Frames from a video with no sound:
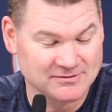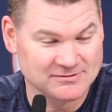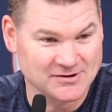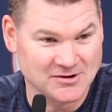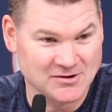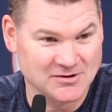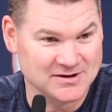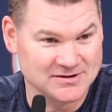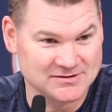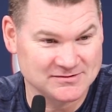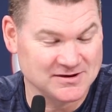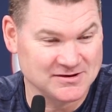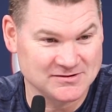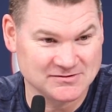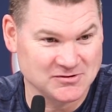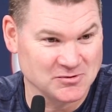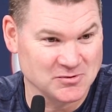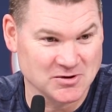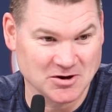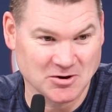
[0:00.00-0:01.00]
So he's
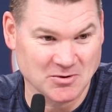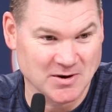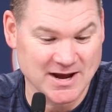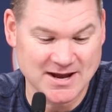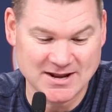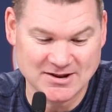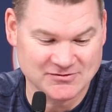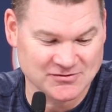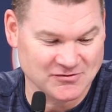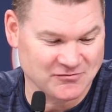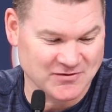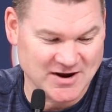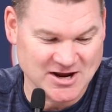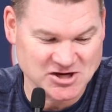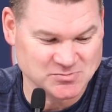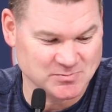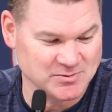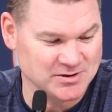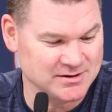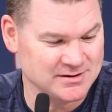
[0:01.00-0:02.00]
he's doing great. He's a
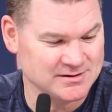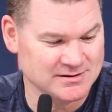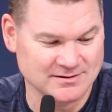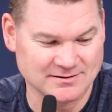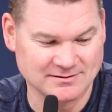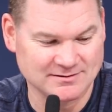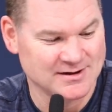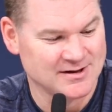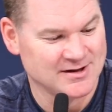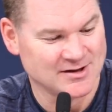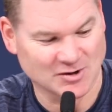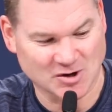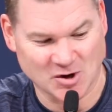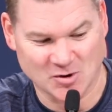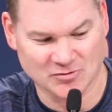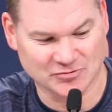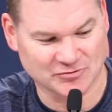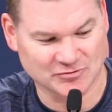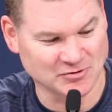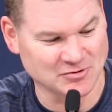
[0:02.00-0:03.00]
freshman
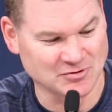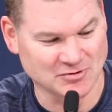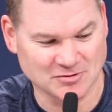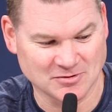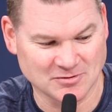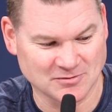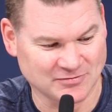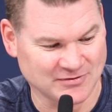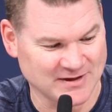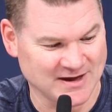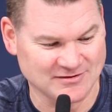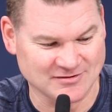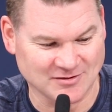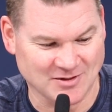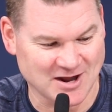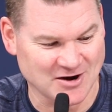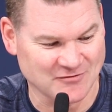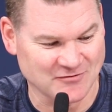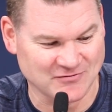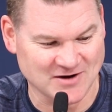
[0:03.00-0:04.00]
going through things a
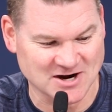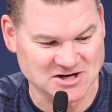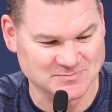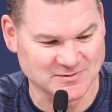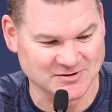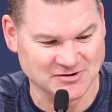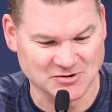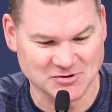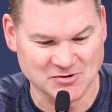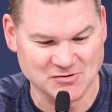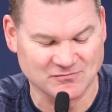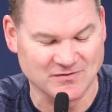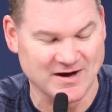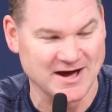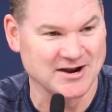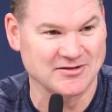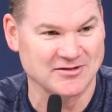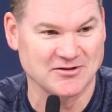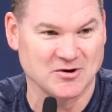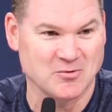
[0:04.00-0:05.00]
lot of freshmen do,
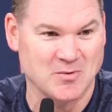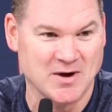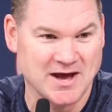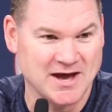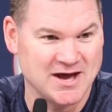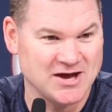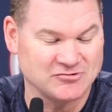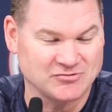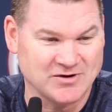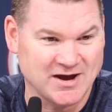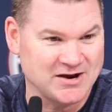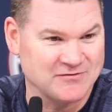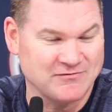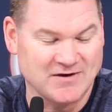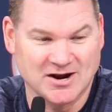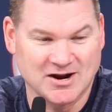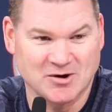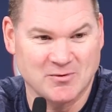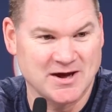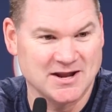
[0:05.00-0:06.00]
finding their way, trying to
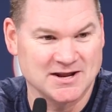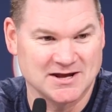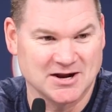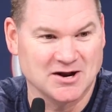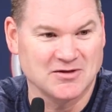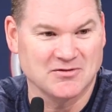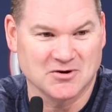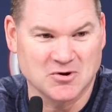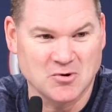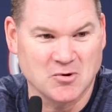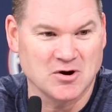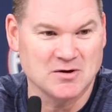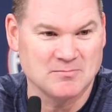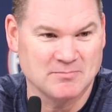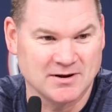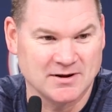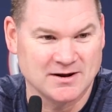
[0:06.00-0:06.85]
find a way to get on the court.